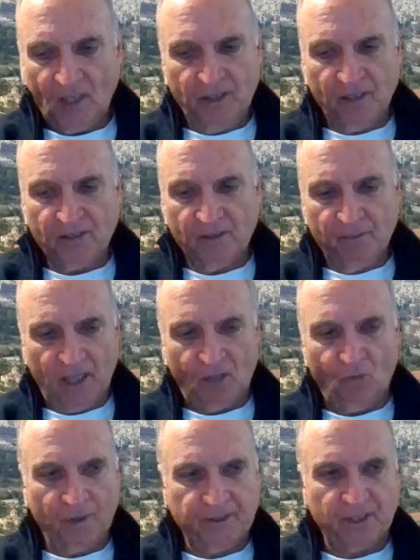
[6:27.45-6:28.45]
it doesn't
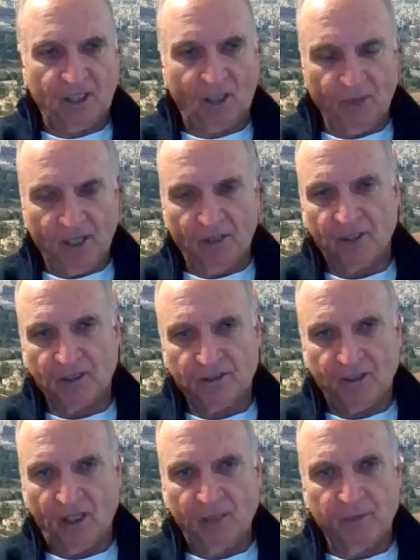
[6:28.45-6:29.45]
matter what the career
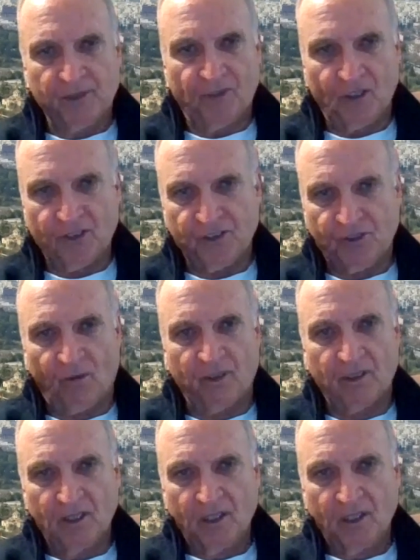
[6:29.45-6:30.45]
is. Time is very
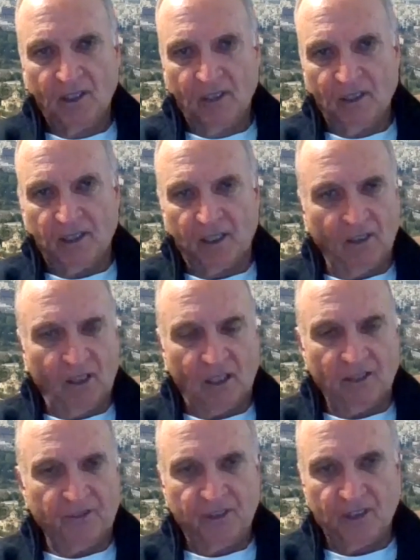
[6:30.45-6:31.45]
short. Get a
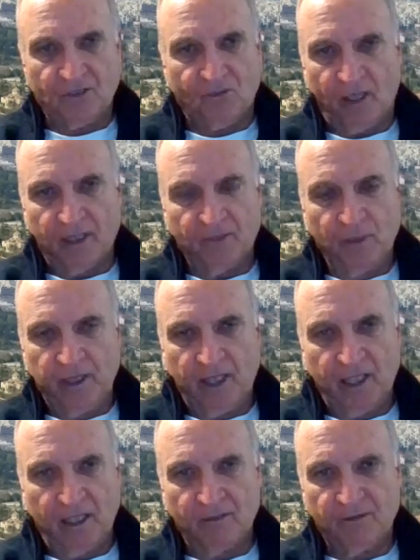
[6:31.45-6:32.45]
lot of things right.
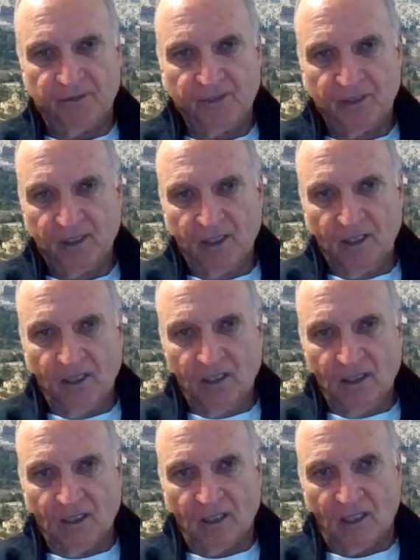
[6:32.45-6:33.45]
We have,
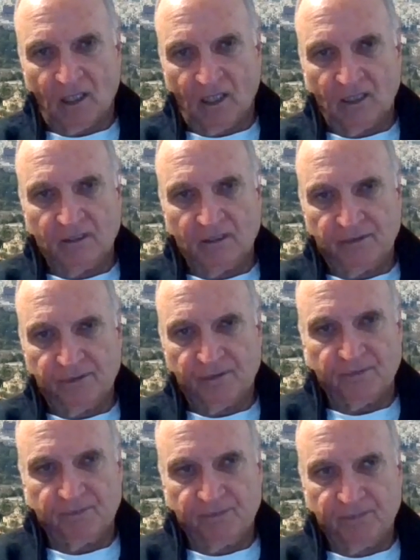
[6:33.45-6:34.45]
I
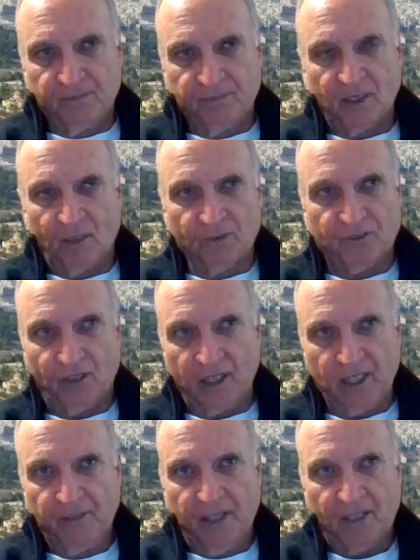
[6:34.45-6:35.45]
won't
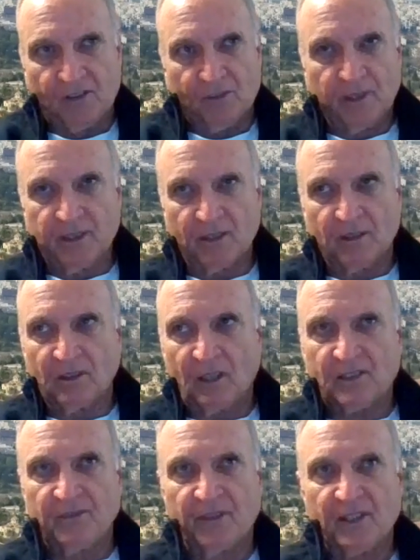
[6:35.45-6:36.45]
try to give an estimate. There are
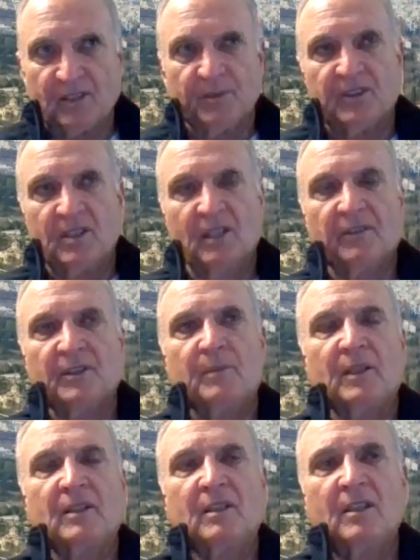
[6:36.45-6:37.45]
lots of estimates given,
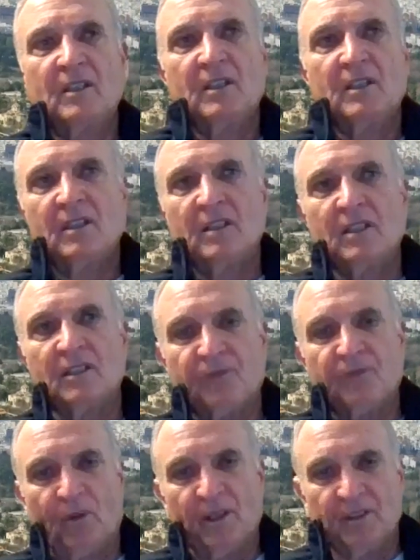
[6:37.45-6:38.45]
but at
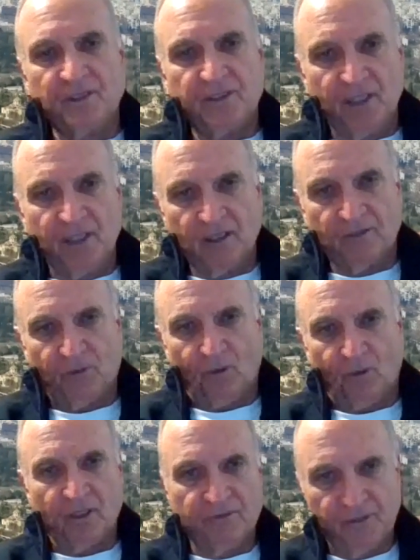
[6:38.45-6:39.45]
410 to
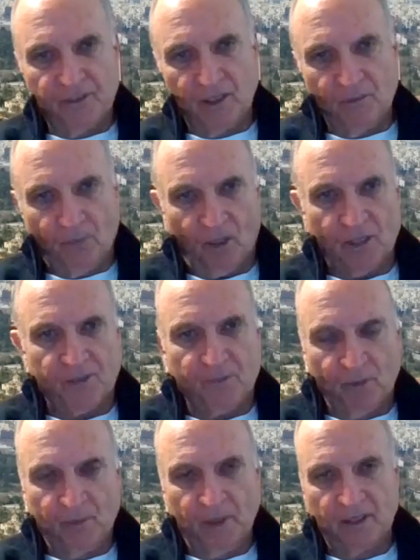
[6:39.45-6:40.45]
415 parts
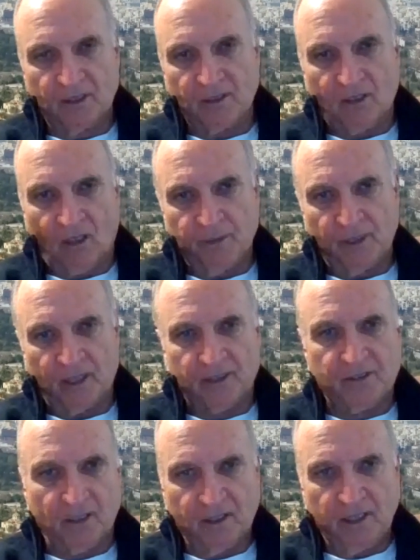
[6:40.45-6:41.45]
per million carbon
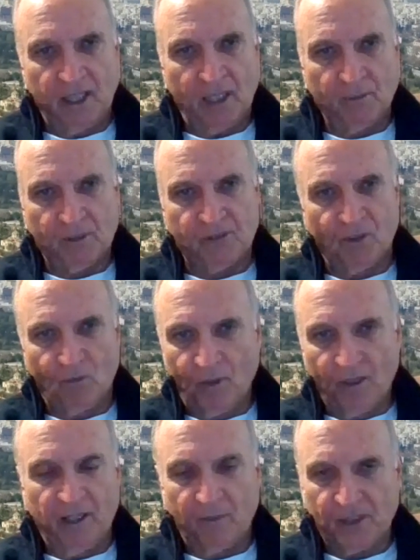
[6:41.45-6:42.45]
dioxide in the atmosphere,
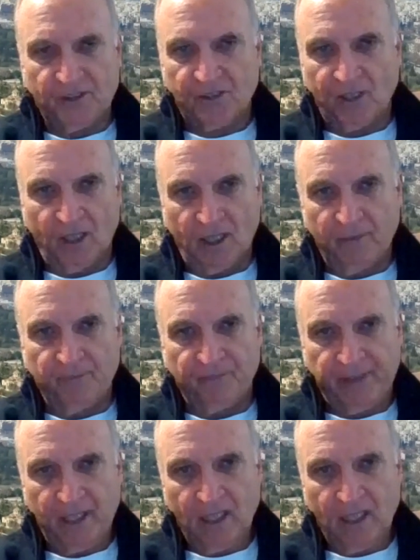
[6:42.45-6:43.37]
we don't have much time